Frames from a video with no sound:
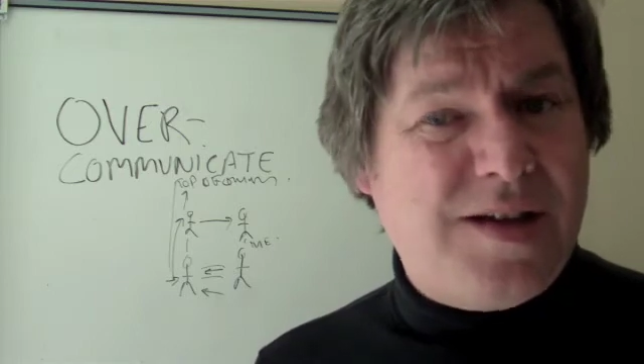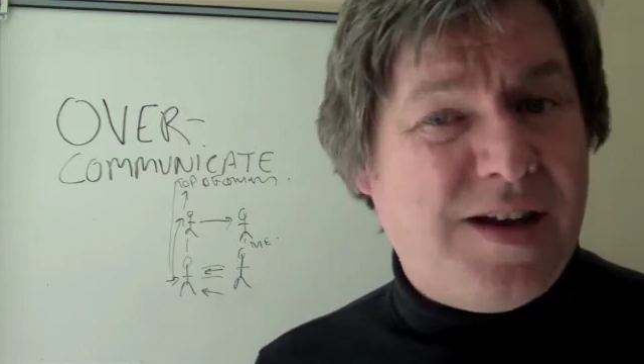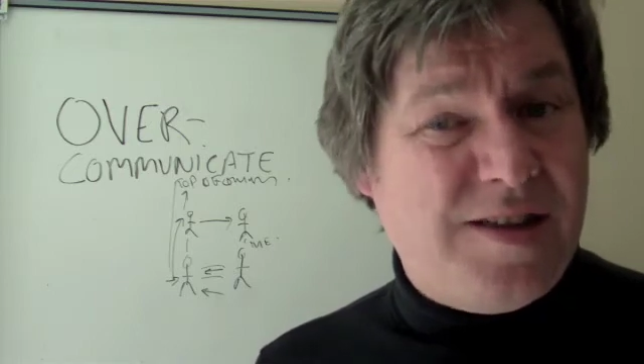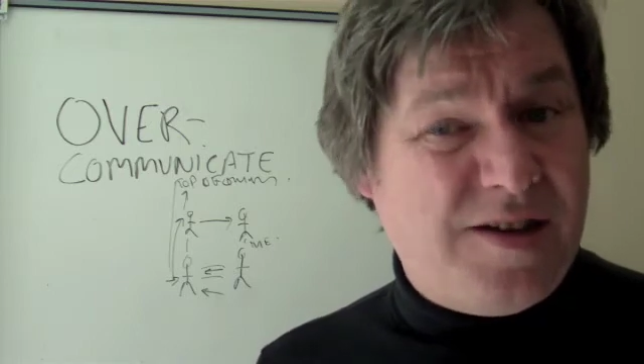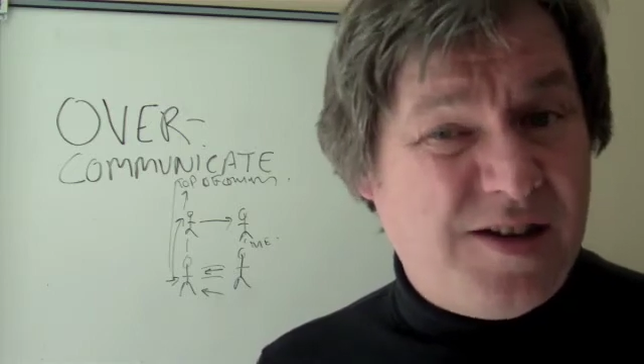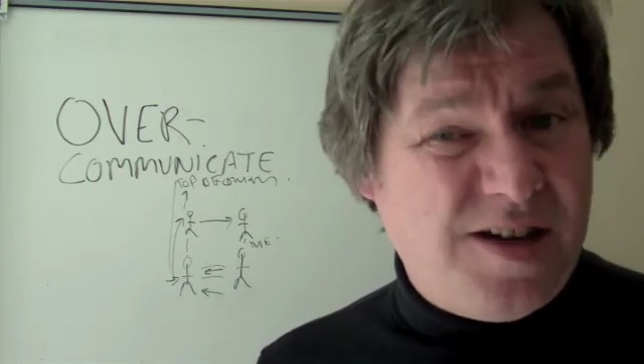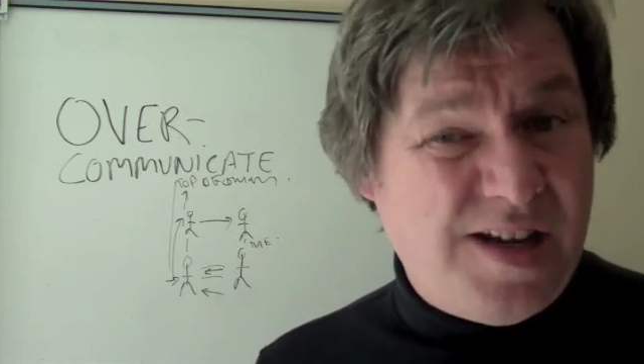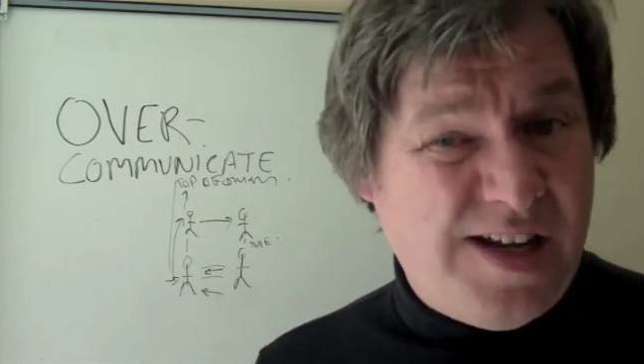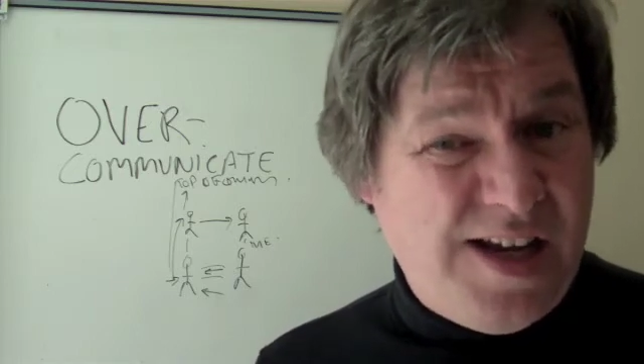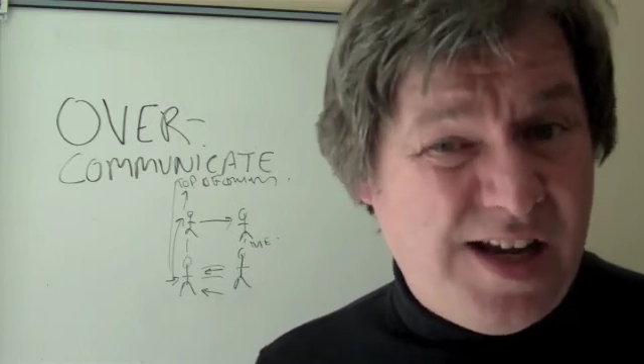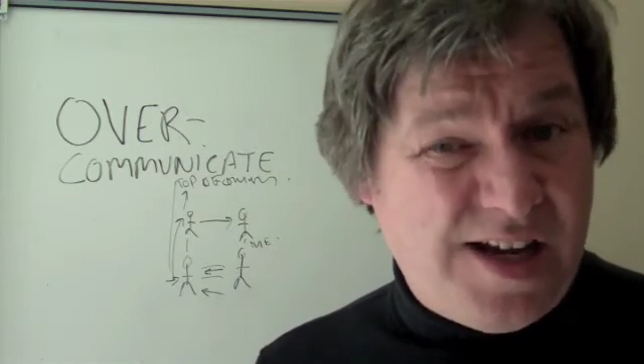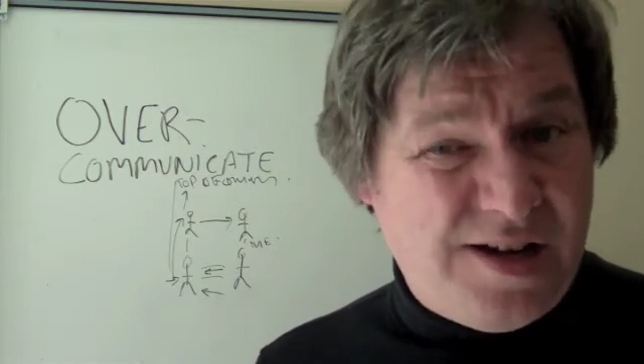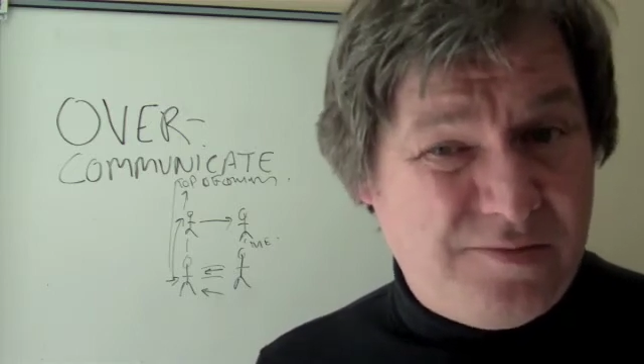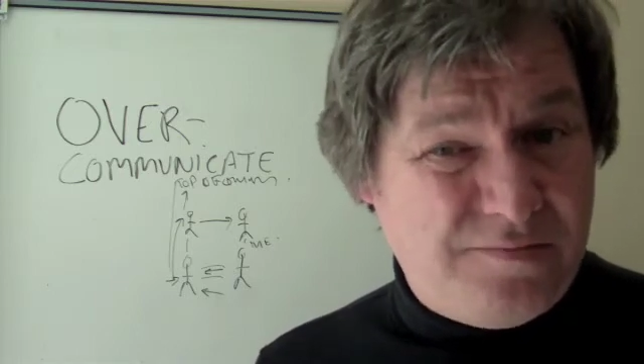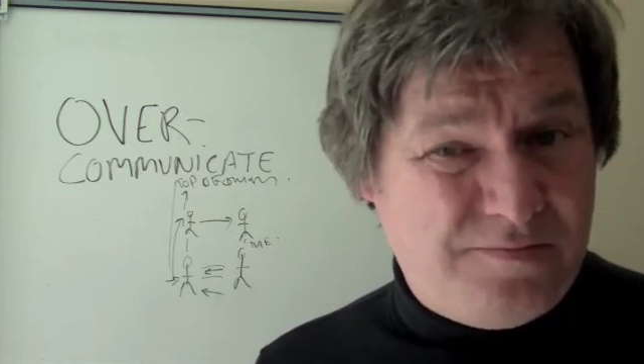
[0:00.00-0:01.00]
and they're going to
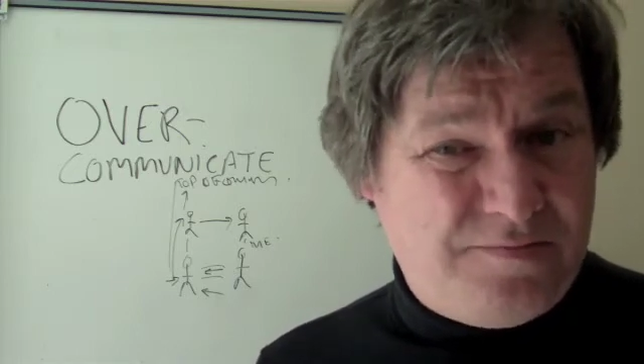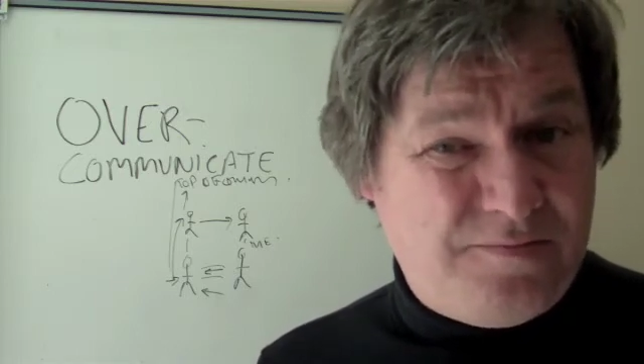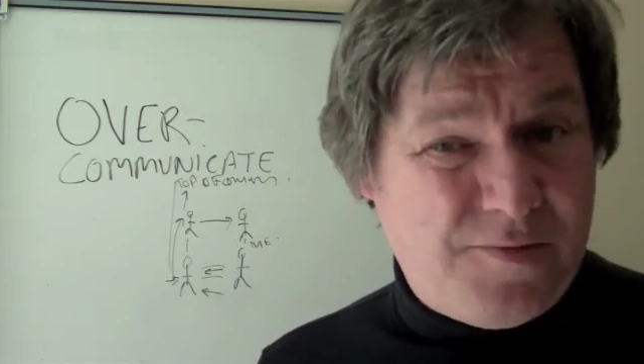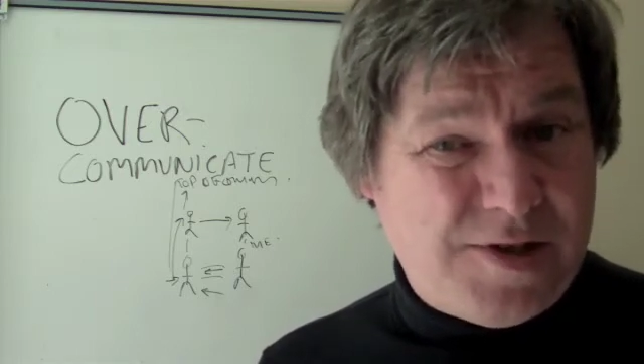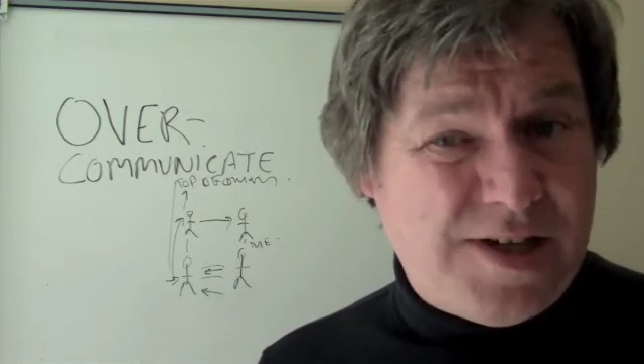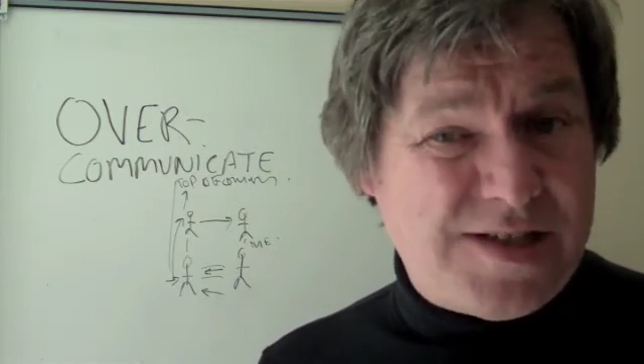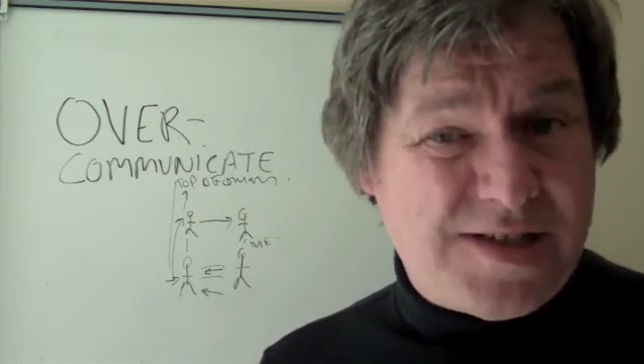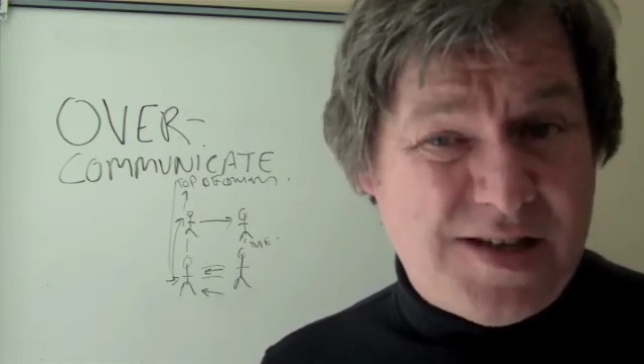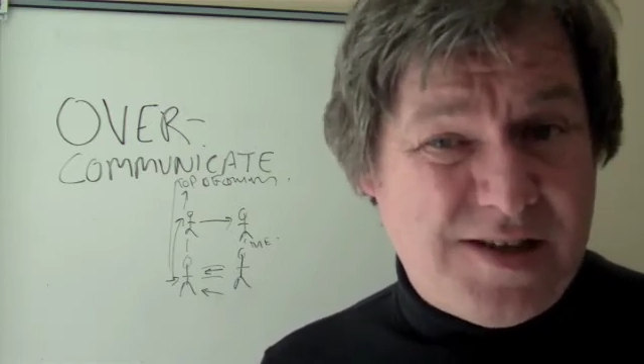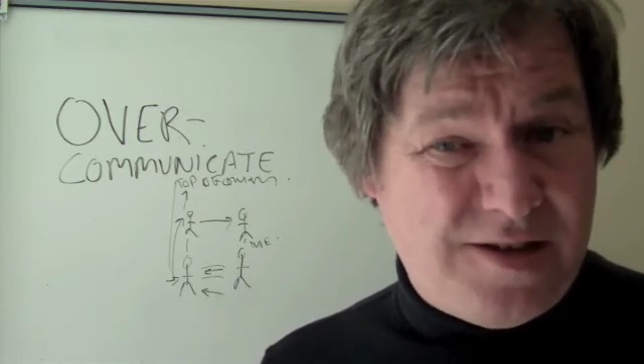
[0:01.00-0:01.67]
get it when I say